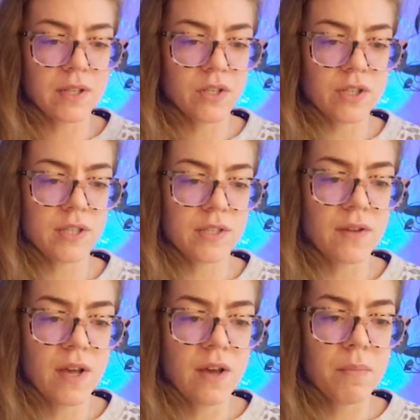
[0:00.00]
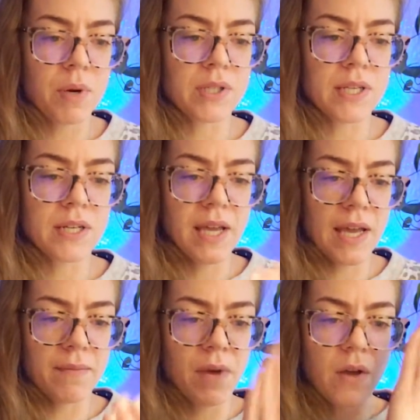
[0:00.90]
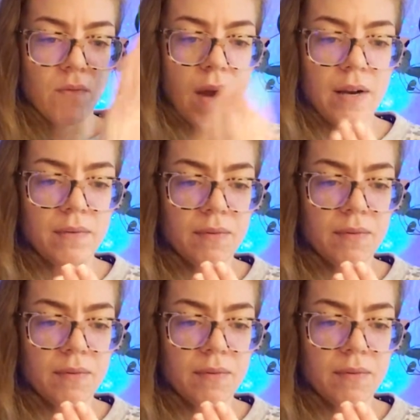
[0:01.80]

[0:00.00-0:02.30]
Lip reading: just this person came right up to